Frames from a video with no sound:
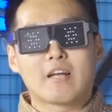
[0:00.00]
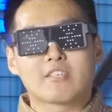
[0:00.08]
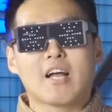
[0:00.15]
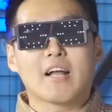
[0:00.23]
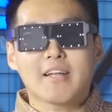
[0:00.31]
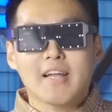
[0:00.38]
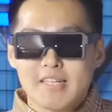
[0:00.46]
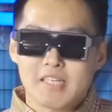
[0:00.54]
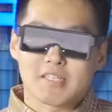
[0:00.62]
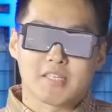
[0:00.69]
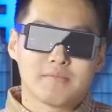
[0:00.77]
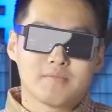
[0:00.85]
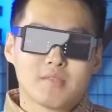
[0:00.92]
What's the
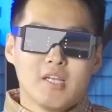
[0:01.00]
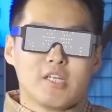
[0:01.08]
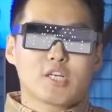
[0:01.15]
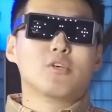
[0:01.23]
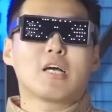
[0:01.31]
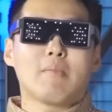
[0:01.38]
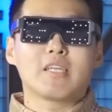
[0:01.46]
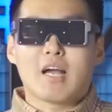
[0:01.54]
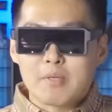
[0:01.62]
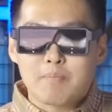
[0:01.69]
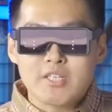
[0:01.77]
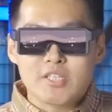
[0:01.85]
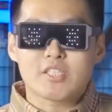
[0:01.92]
concept? This
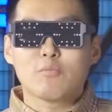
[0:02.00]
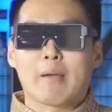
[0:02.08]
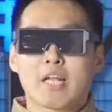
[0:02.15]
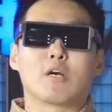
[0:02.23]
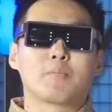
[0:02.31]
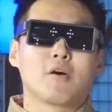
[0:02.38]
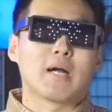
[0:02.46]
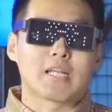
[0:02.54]
wheel horsepower its